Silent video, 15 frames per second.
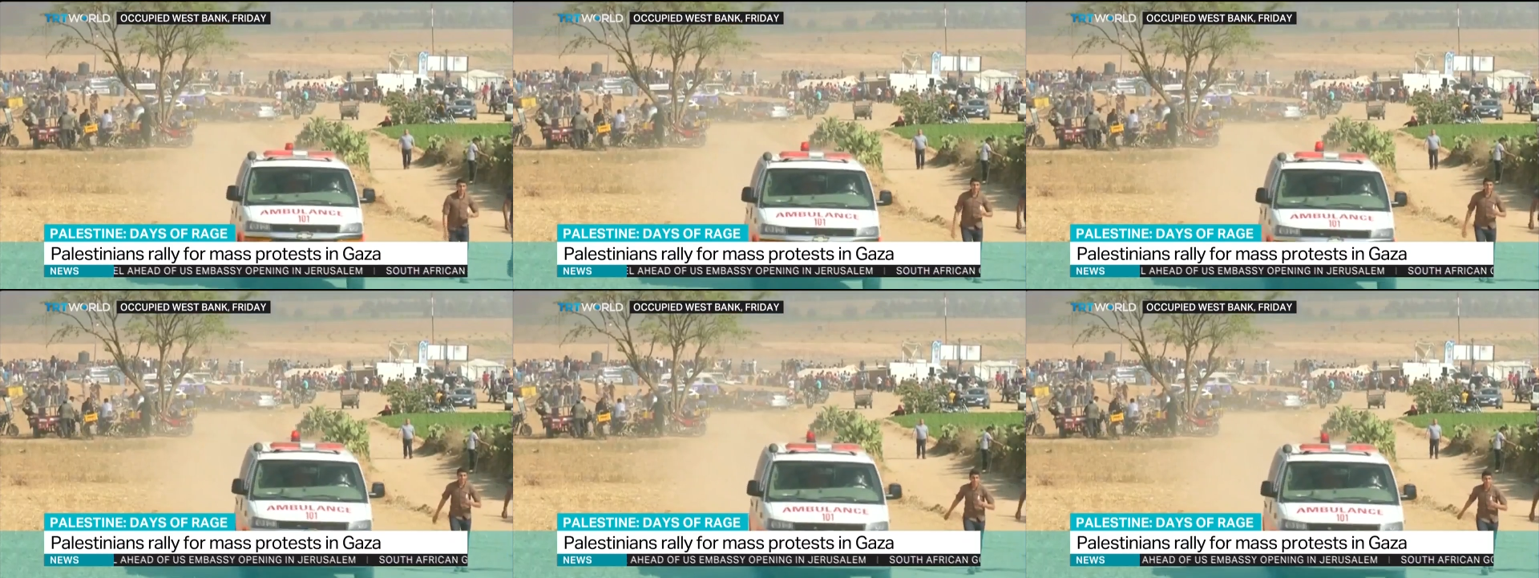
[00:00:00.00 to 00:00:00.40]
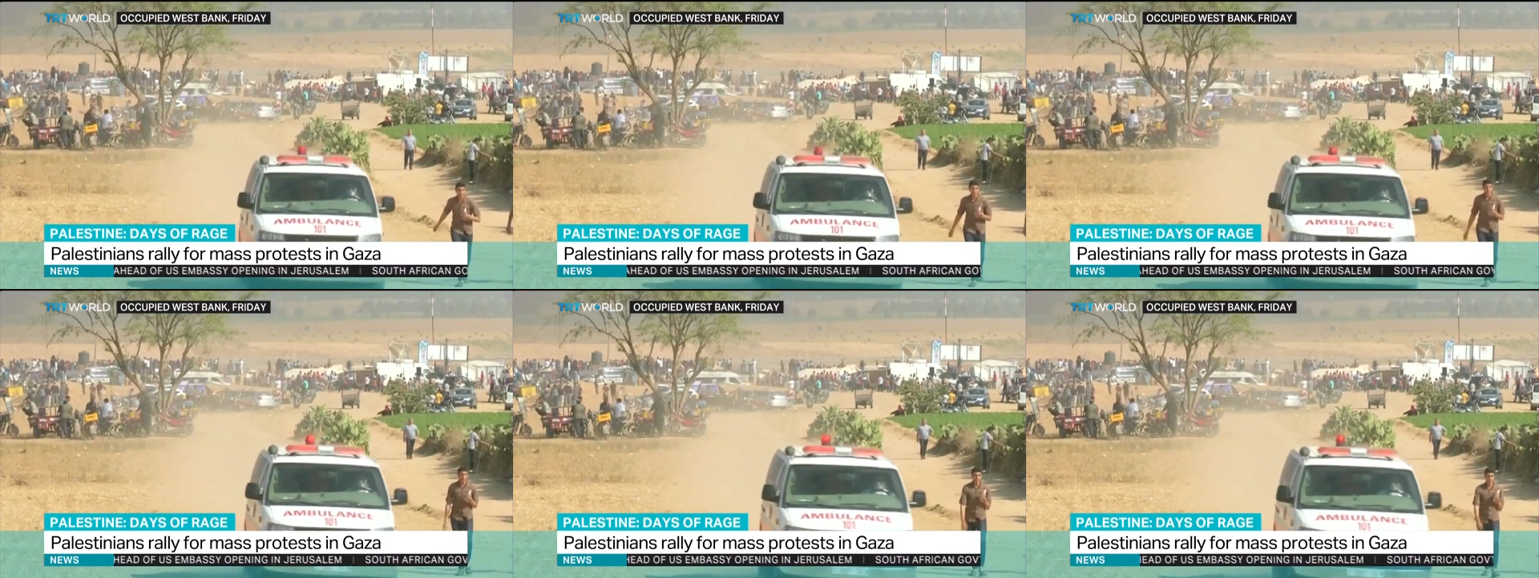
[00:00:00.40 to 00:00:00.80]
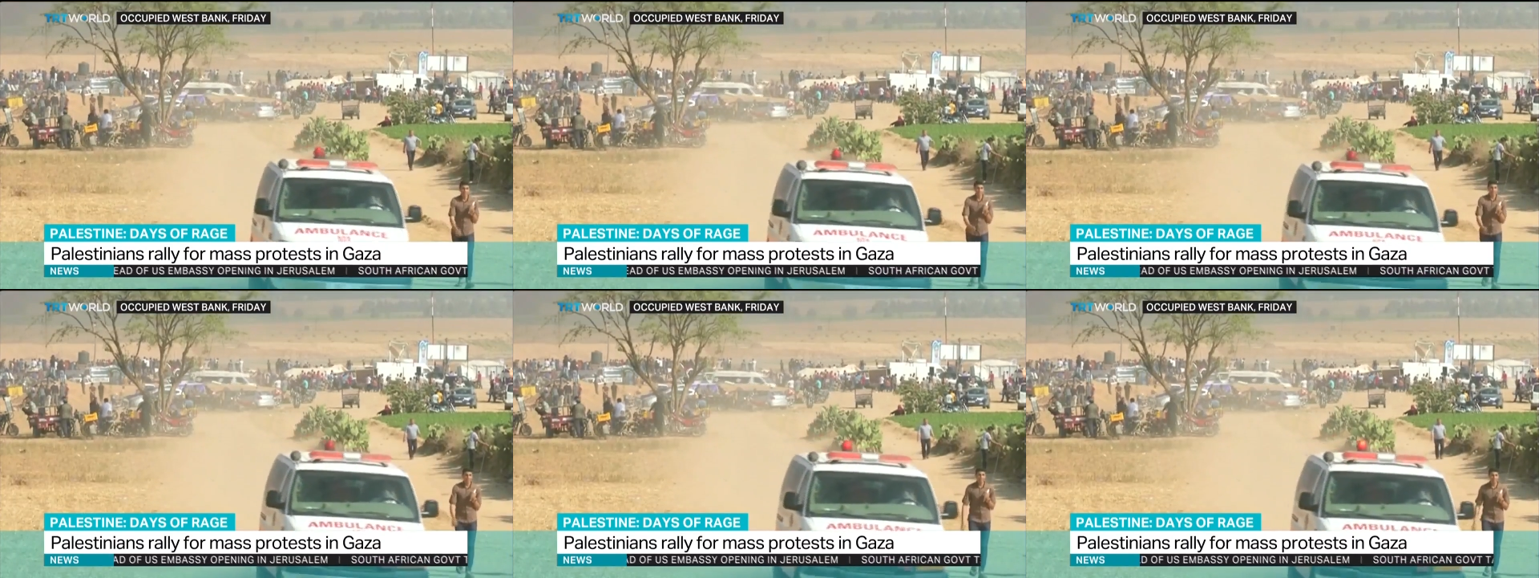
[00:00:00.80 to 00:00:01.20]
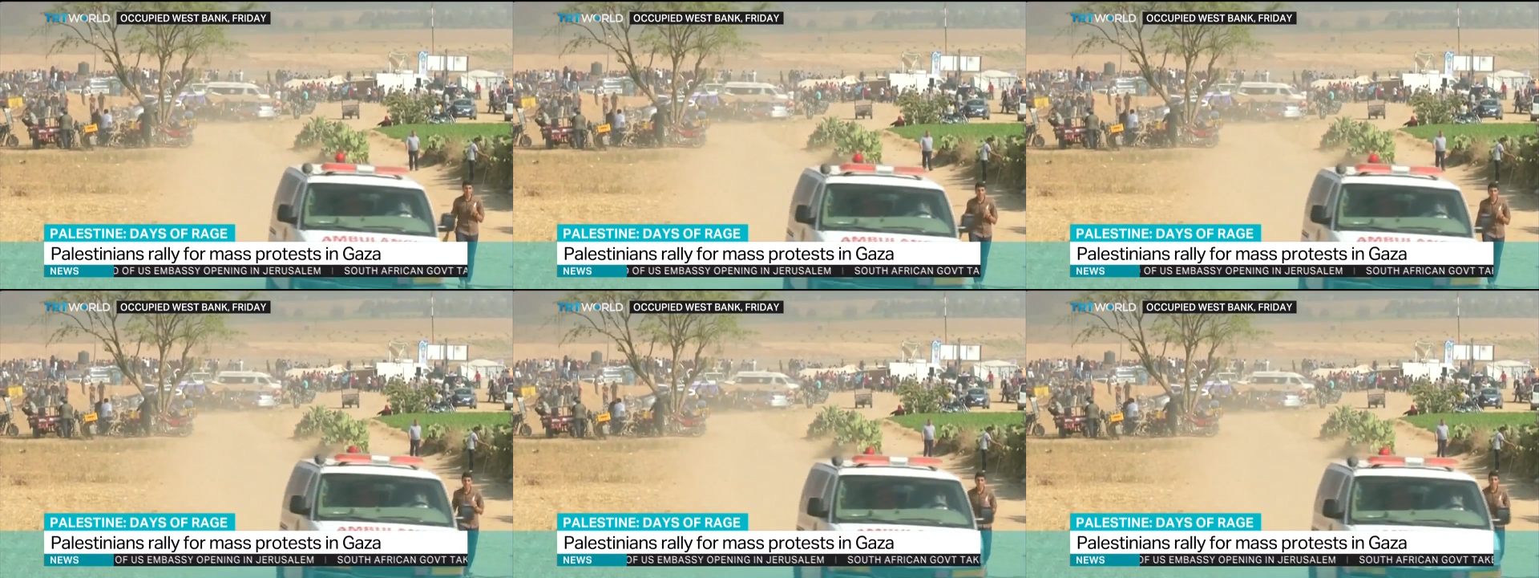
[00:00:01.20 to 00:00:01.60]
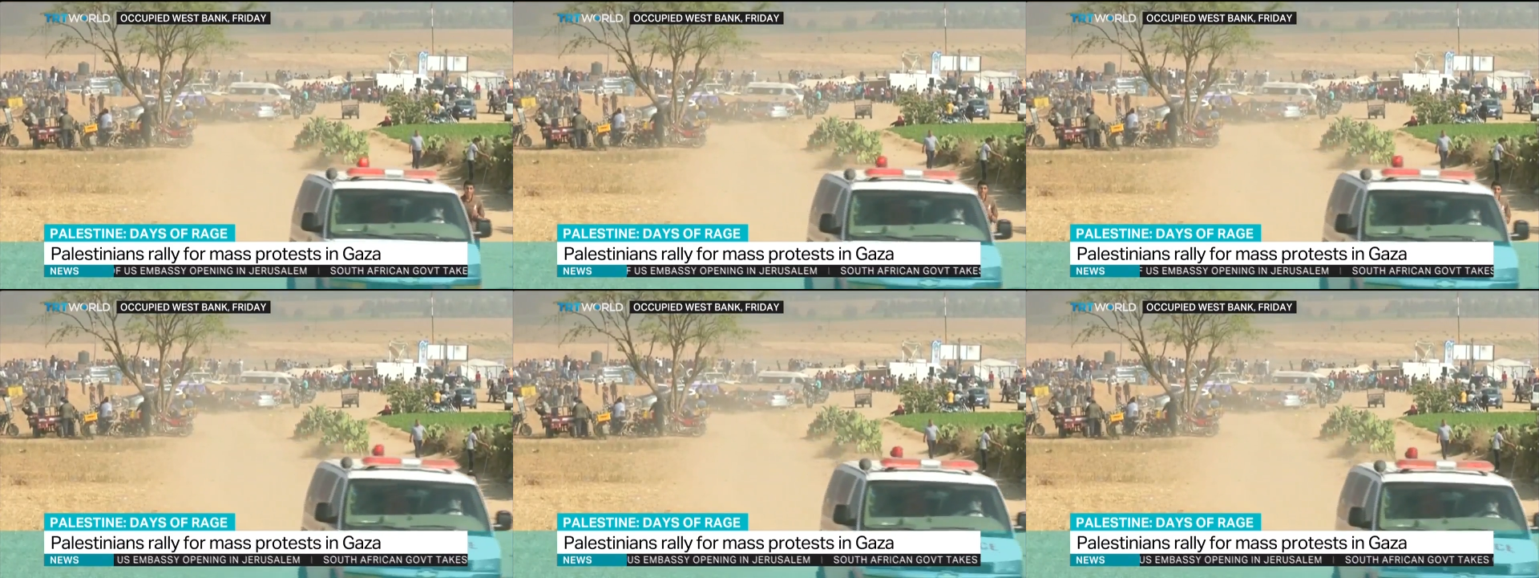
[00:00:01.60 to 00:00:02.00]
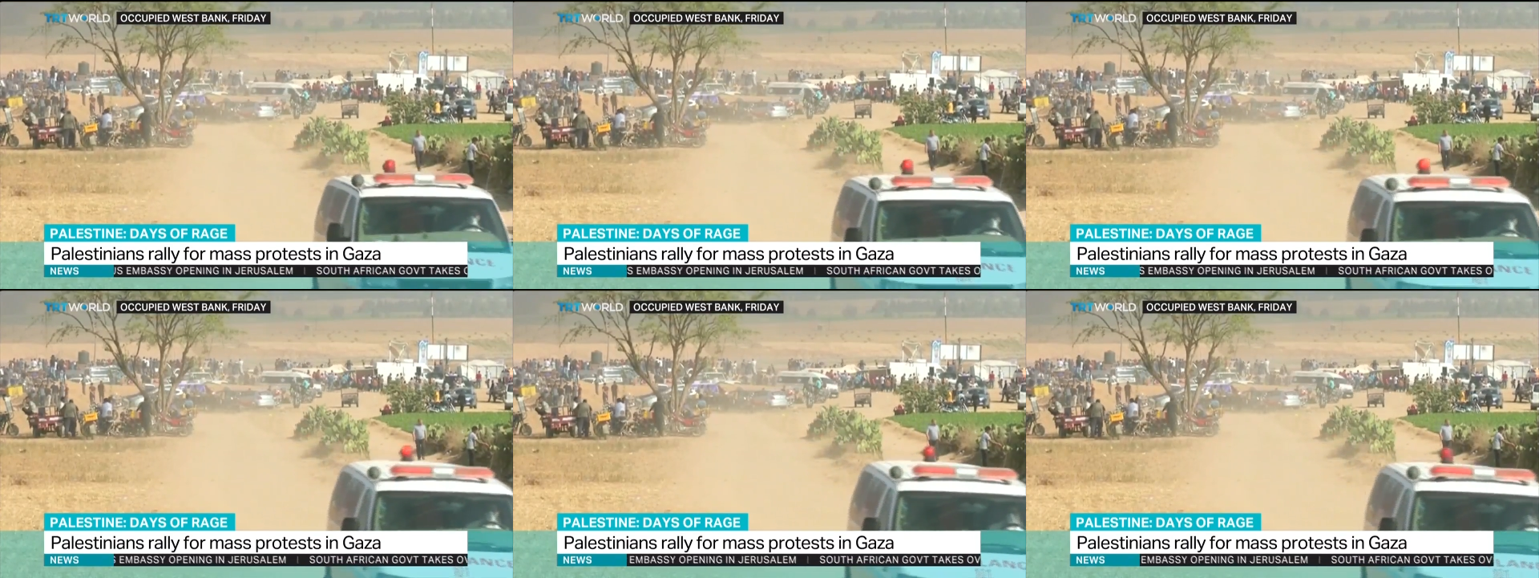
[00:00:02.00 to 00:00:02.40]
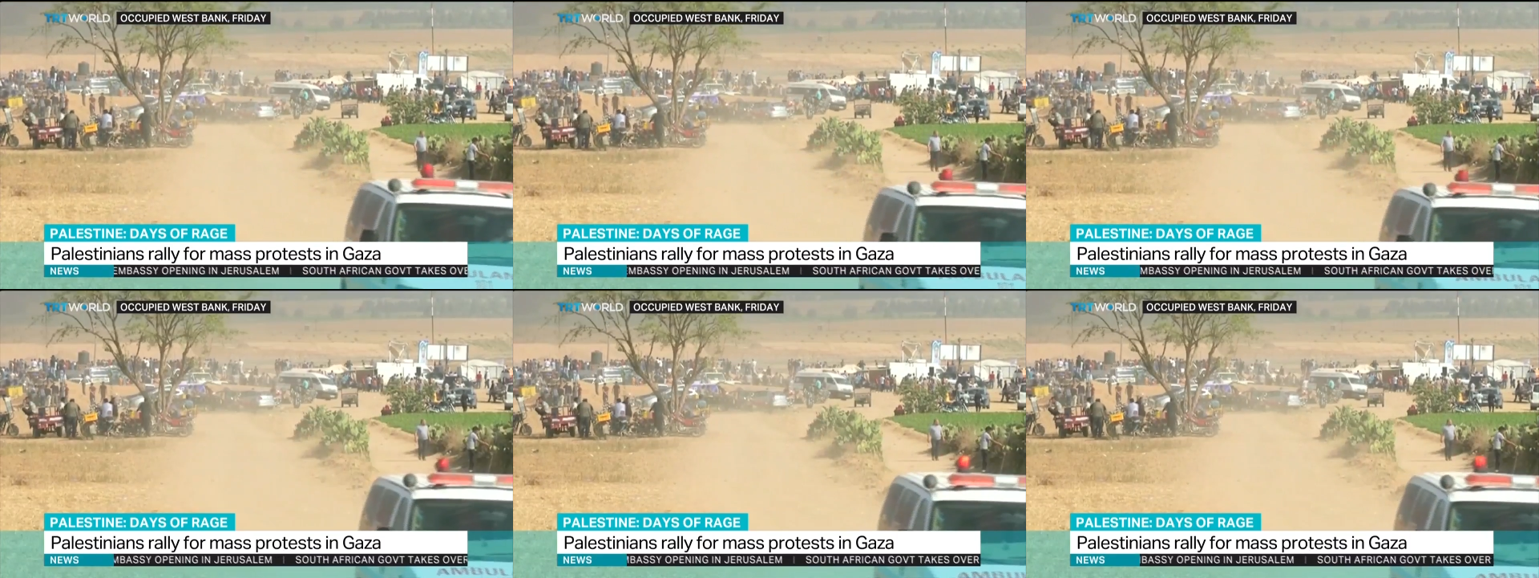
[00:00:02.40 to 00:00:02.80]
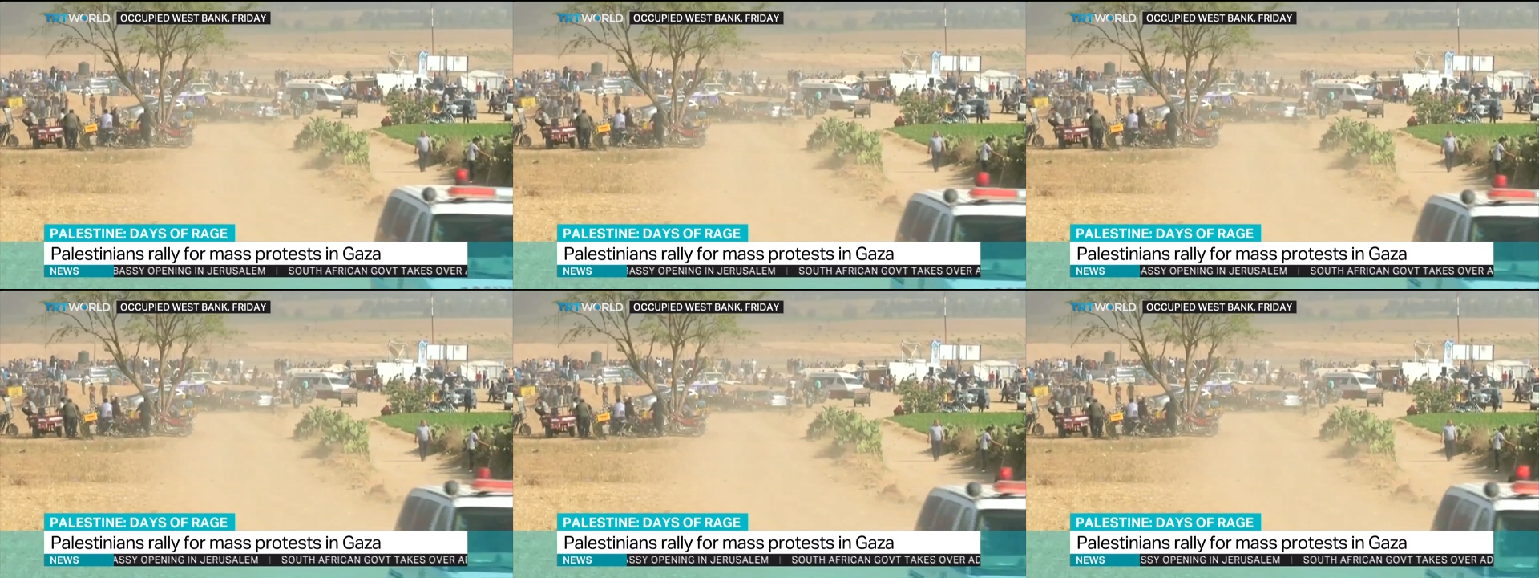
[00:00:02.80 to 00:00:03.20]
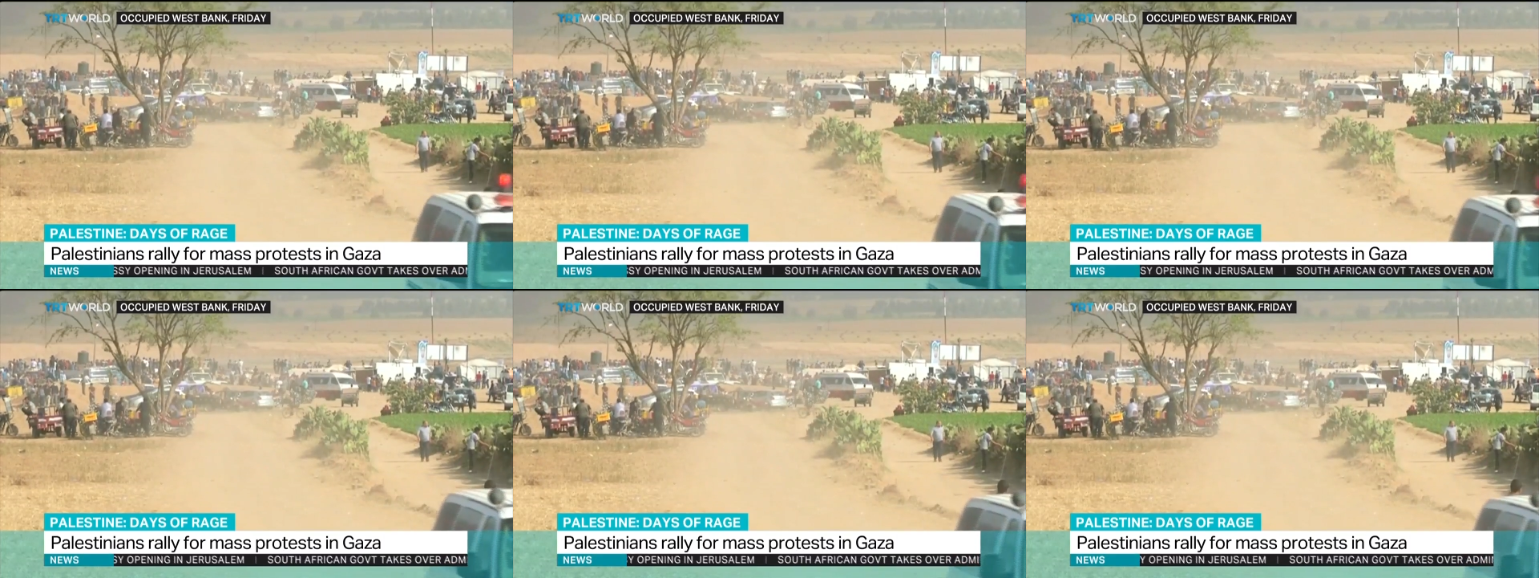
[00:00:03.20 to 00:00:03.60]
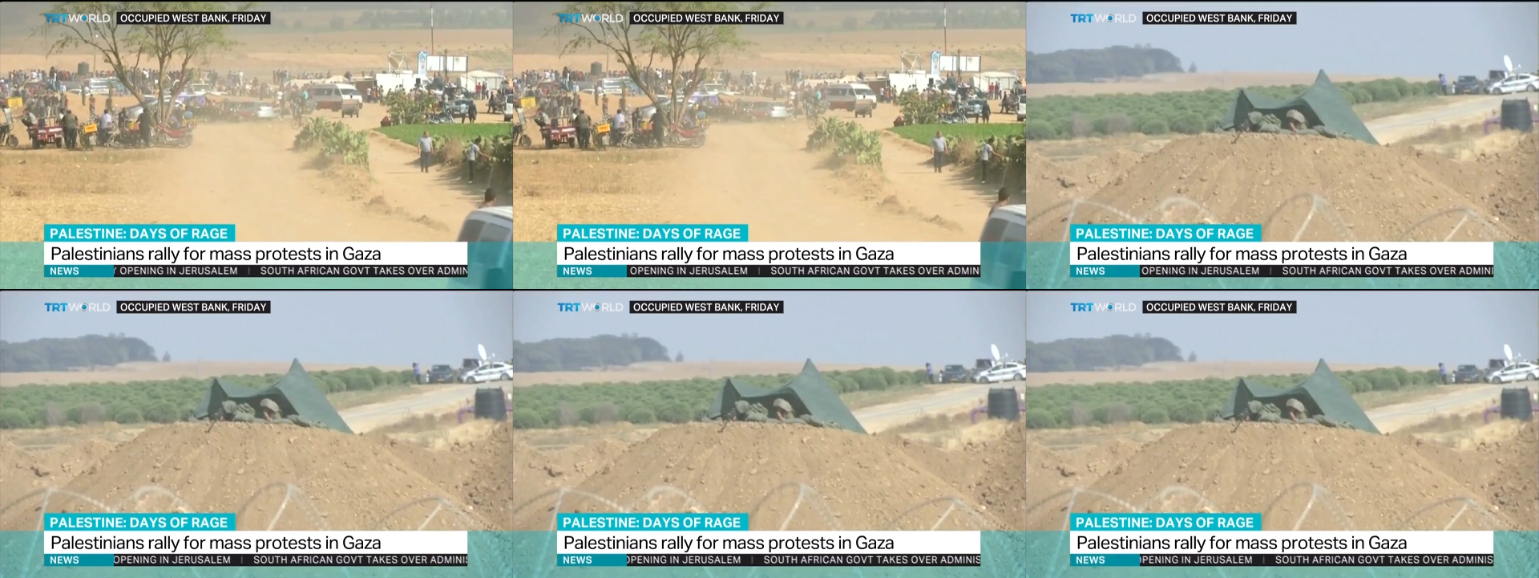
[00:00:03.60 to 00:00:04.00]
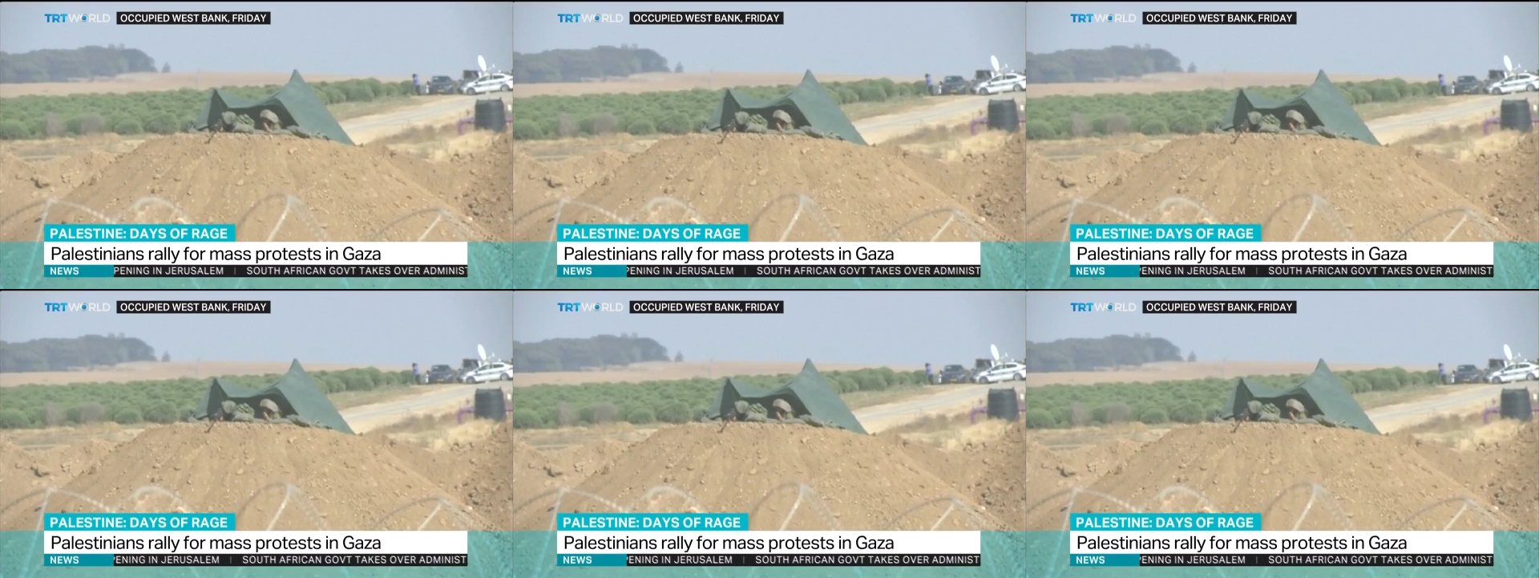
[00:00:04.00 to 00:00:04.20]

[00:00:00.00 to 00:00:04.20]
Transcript: Nobody's mouth can be seen.